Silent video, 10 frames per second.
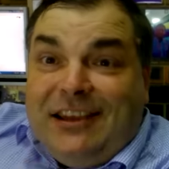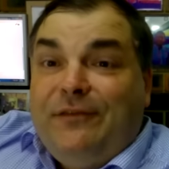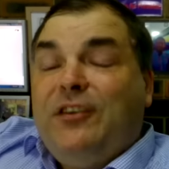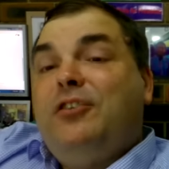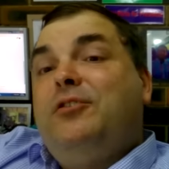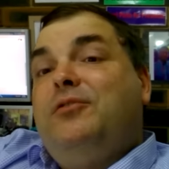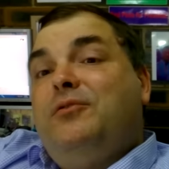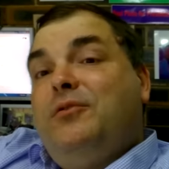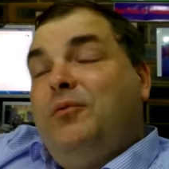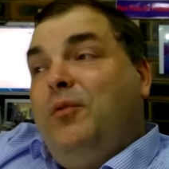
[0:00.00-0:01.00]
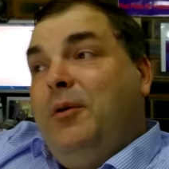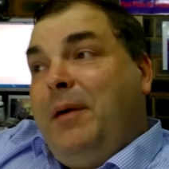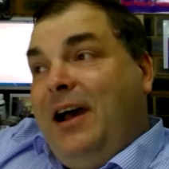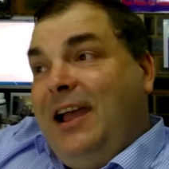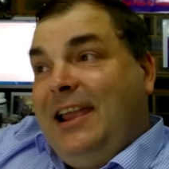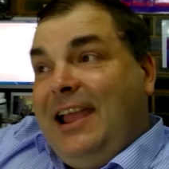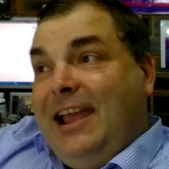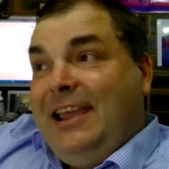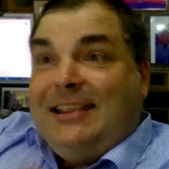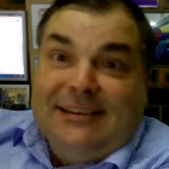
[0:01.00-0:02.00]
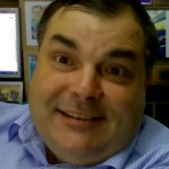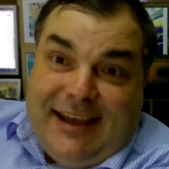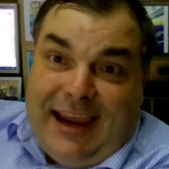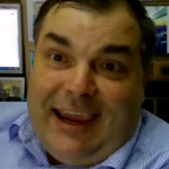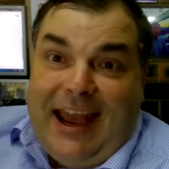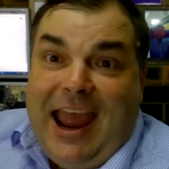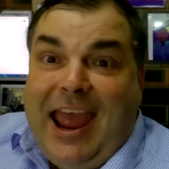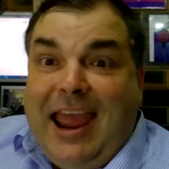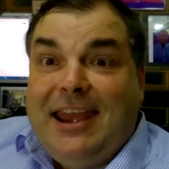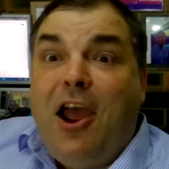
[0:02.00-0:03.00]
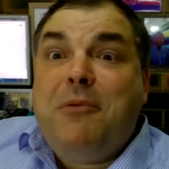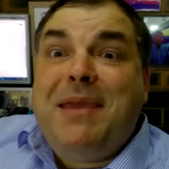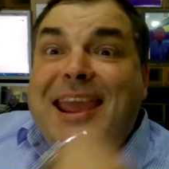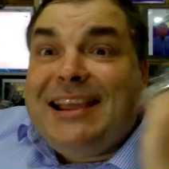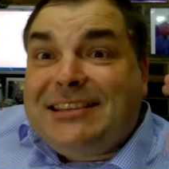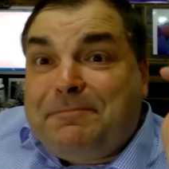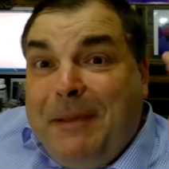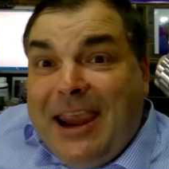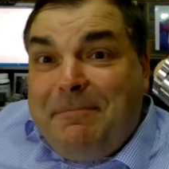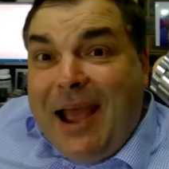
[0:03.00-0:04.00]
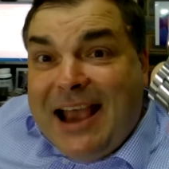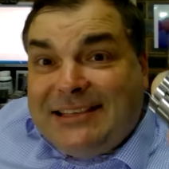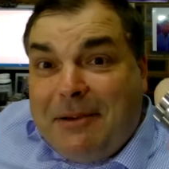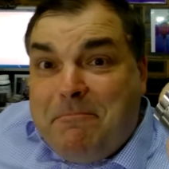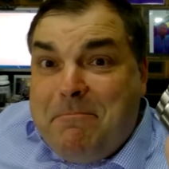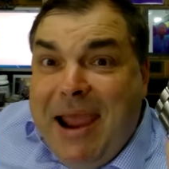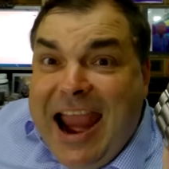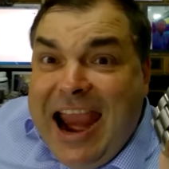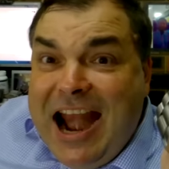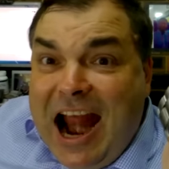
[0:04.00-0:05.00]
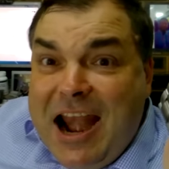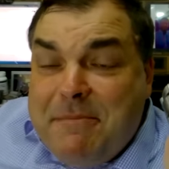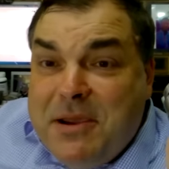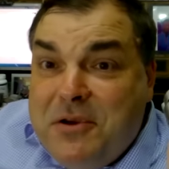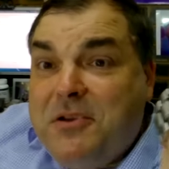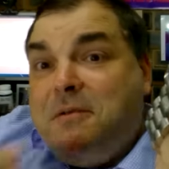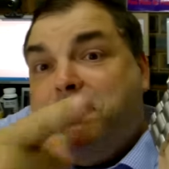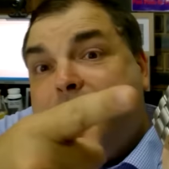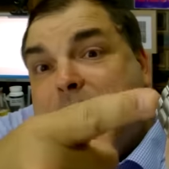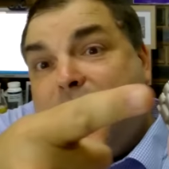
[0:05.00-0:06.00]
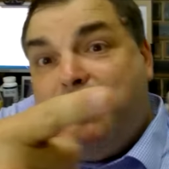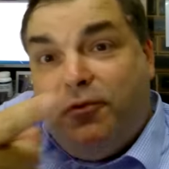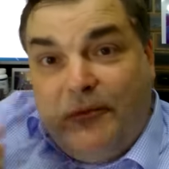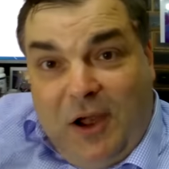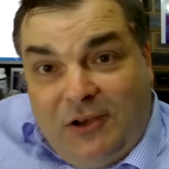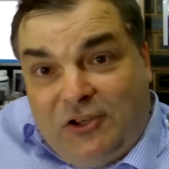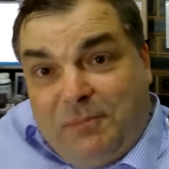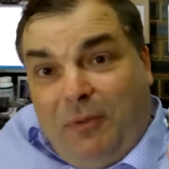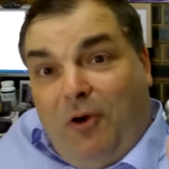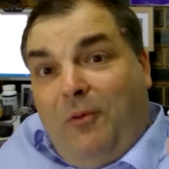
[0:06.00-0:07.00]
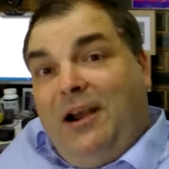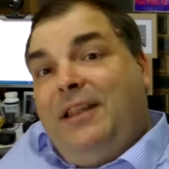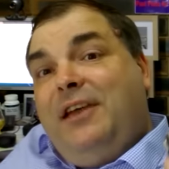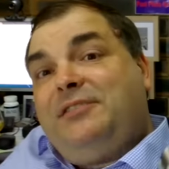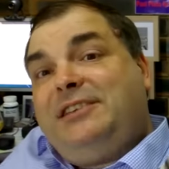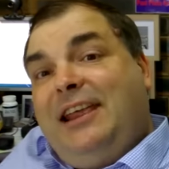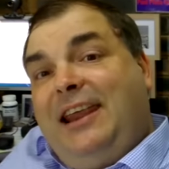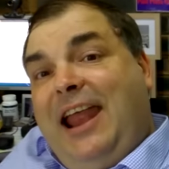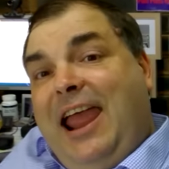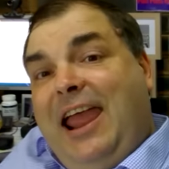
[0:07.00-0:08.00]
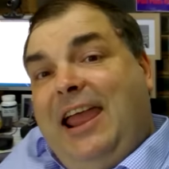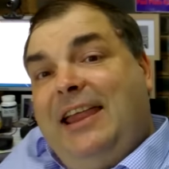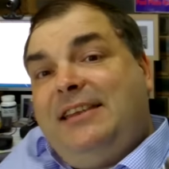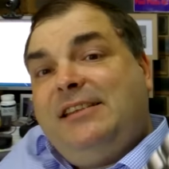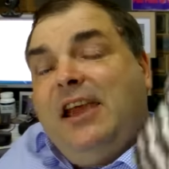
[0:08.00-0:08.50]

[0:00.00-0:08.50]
if you were buying a secondhand Omega Speedmaster Moon on the Moon, Moonwatch, you bought one of those secondhand,